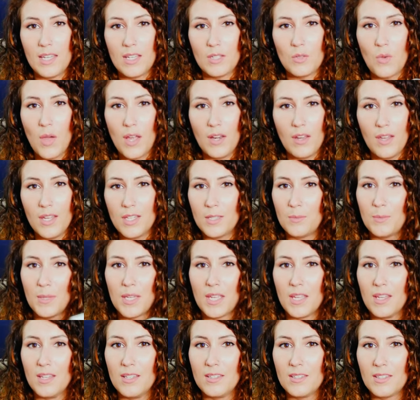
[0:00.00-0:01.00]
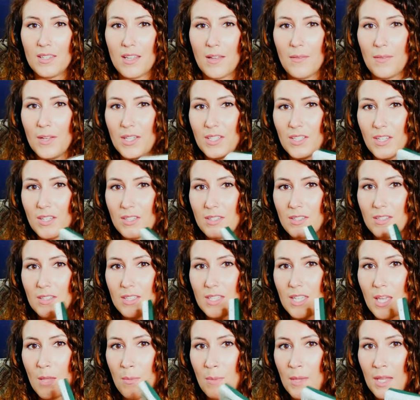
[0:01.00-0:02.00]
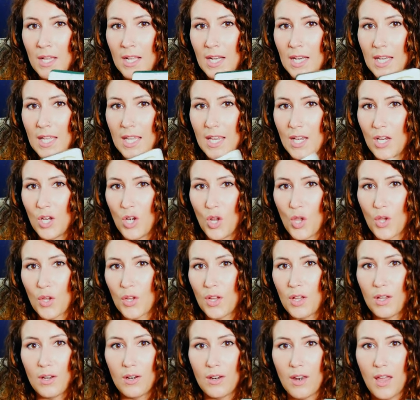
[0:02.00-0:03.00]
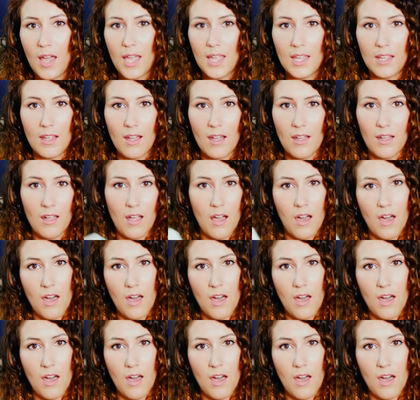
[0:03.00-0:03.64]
it's quite nice because it doesn't typically look like